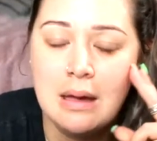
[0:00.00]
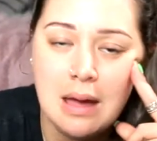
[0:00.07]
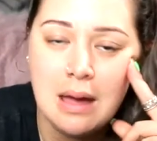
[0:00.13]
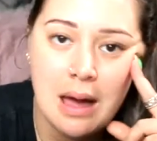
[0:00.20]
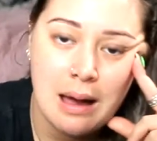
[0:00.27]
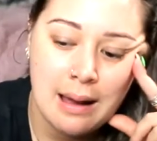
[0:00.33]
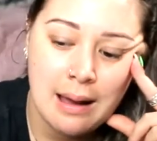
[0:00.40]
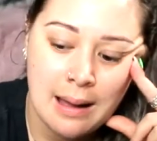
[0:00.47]

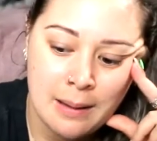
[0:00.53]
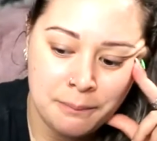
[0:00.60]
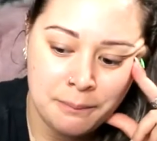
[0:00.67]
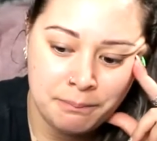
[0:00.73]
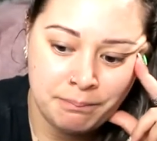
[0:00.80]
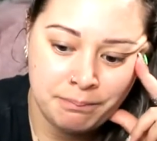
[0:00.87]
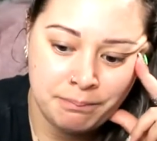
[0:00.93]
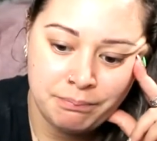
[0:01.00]

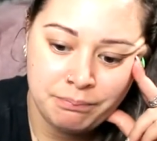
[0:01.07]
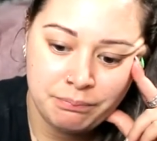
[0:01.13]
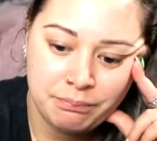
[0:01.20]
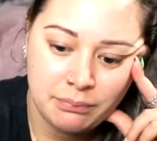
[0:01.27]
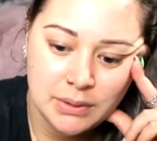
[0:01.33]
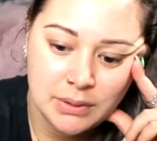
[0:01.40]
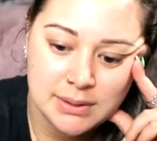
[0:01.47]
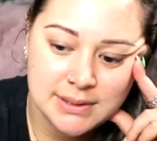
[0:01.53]

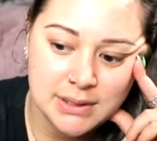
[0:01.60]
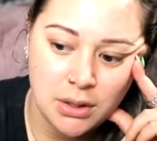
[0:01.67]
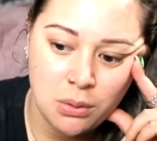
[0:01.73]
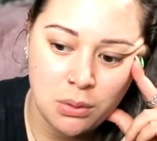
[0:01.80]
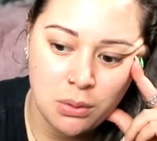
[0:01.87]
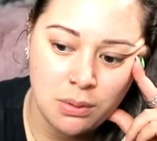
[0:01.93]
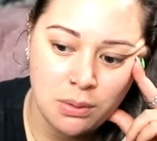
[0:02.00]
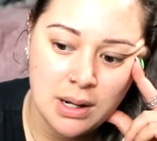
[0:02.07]

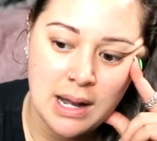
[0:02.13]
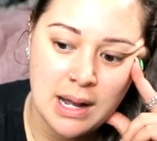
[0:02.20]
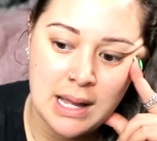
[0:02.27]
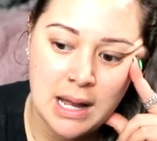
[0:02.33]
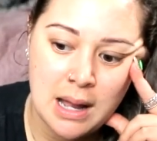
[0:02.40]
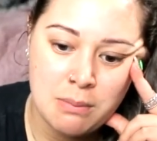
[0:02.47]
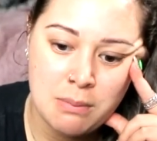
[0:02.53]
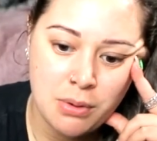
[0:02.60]
So
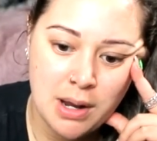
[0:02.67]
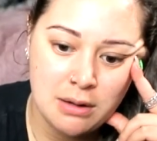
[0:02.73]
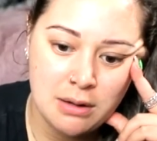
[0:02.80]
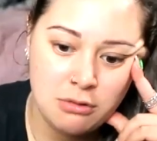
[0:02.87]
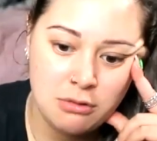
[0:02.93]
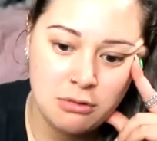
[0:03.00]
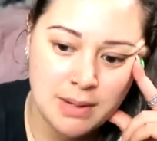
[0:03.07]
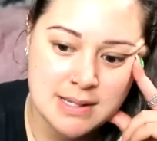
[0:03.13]
I'm proud
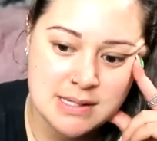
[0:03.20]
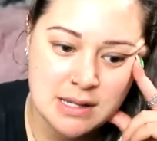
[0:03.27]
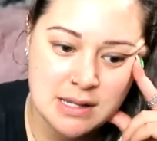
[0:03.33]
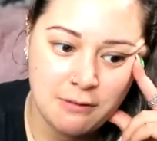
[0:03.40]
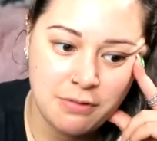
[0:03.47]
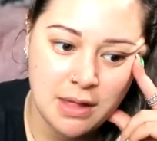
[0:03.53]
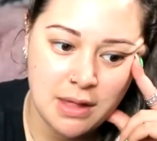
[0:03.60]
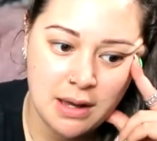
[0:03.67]
of myself
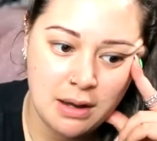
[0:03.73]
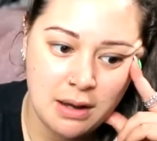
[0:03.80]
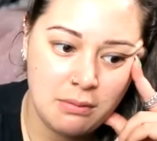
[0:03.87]
that